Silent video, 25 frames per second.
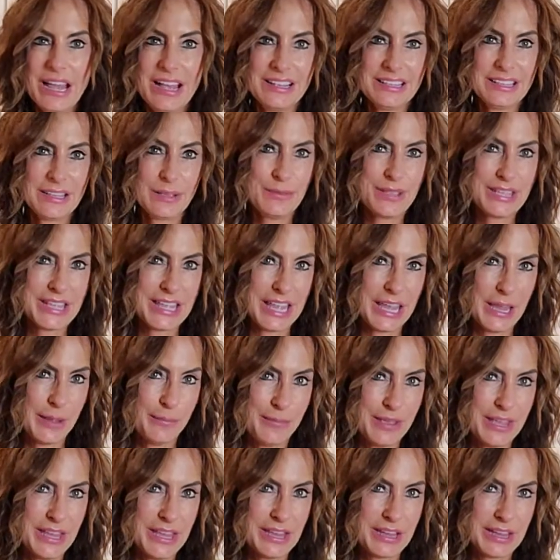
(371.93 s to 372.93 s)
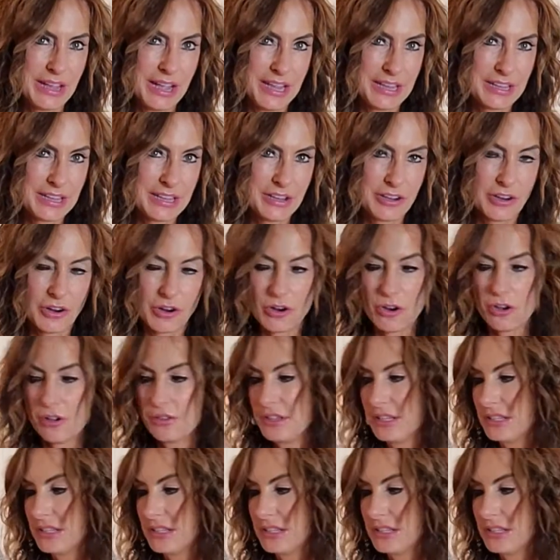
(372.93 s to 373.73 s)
as I'm a camping, hiking girl.